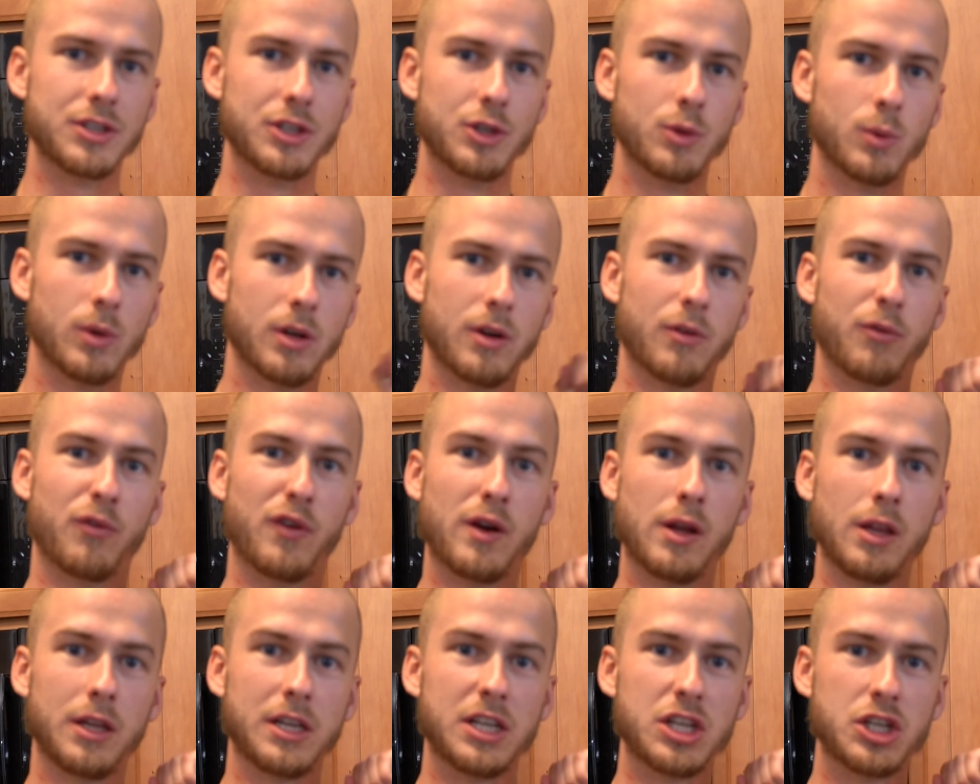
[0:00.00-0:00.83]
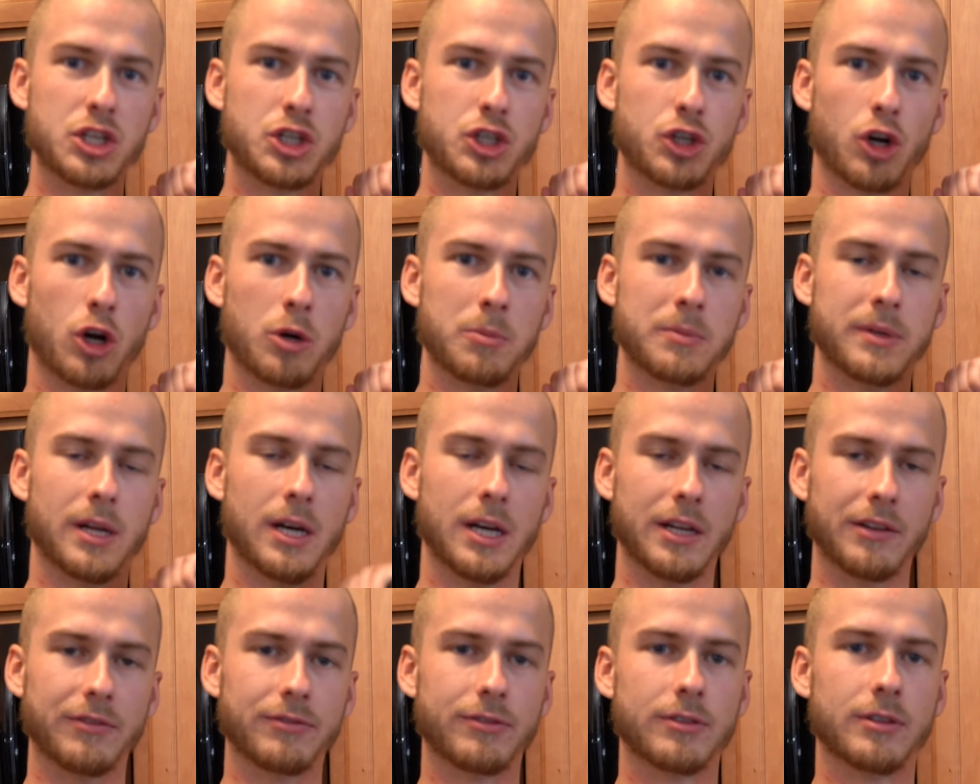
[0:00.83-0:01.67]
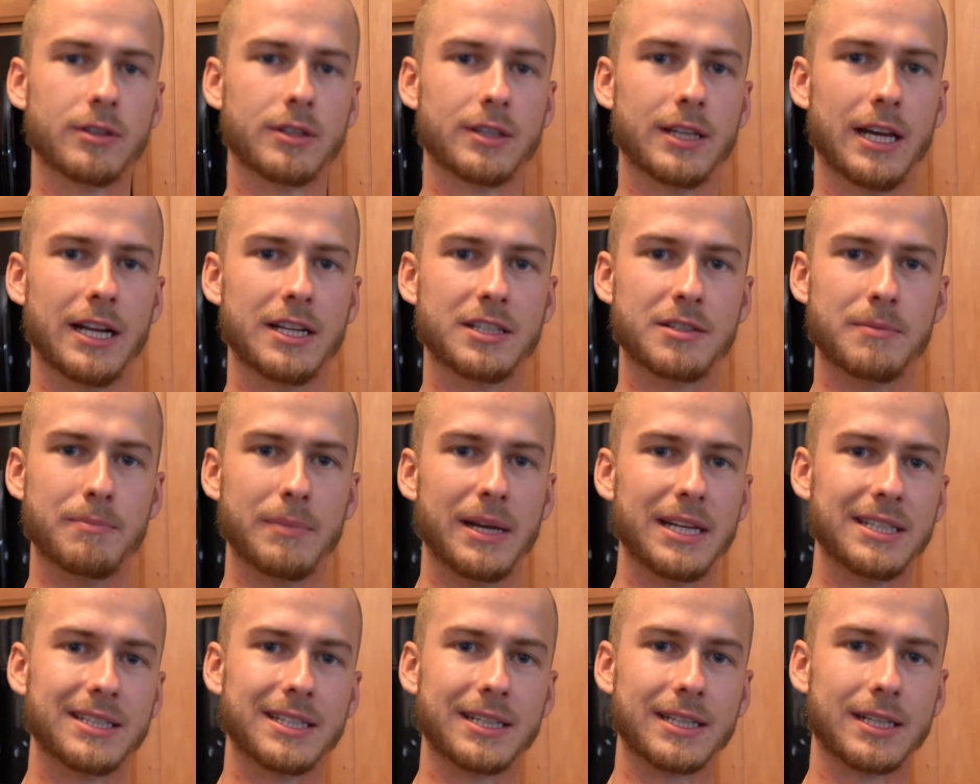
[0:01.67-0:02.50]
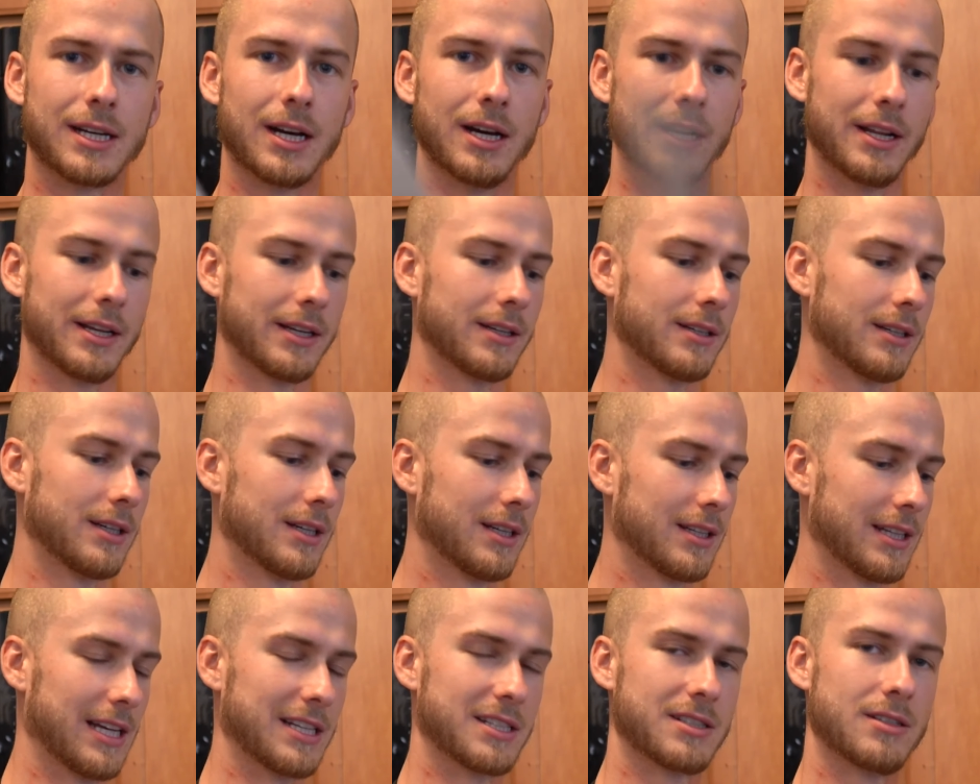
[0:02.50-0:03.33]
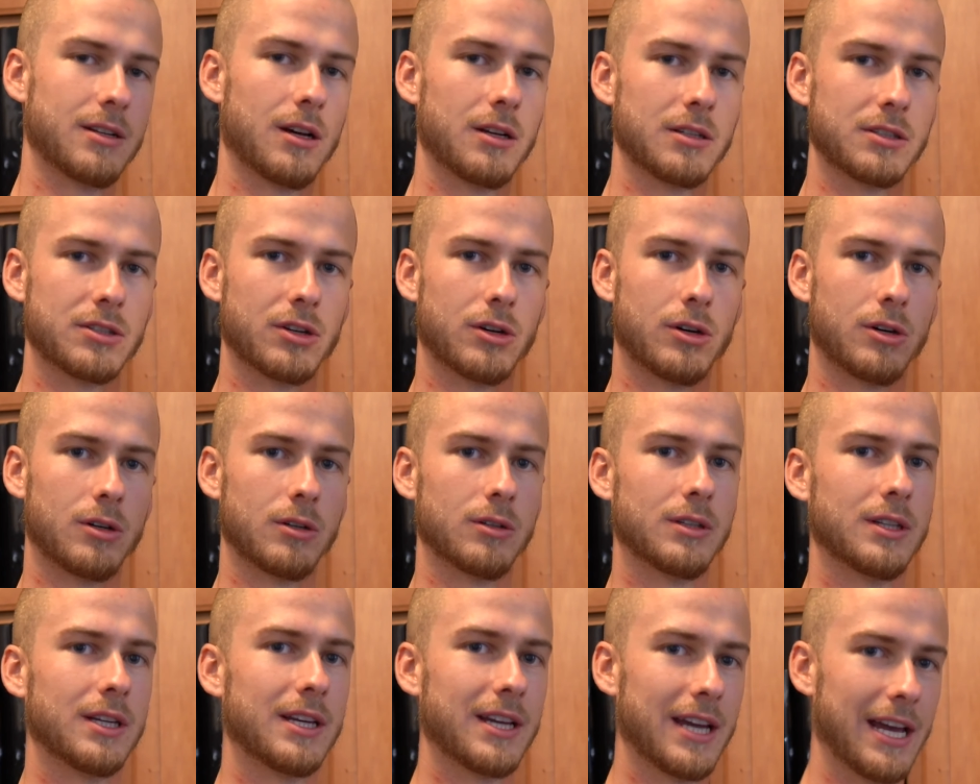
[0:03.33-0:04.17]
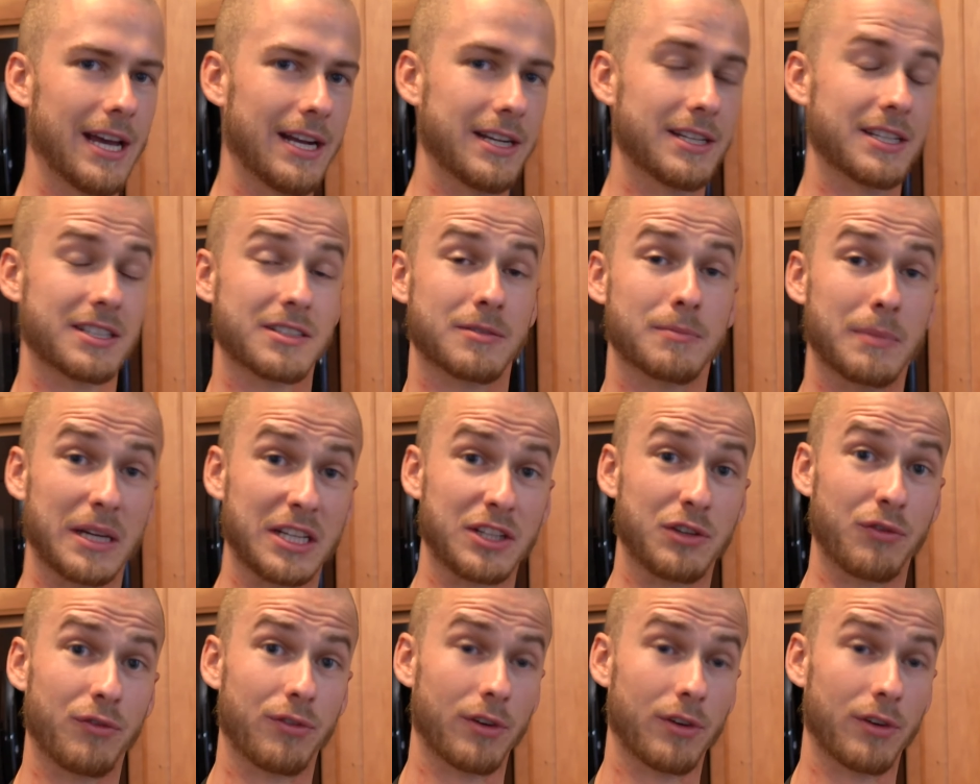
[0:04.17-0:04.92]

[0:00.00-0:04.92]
you want a really sharp knife. That is amazing cutting. That's not dull and doesn't make you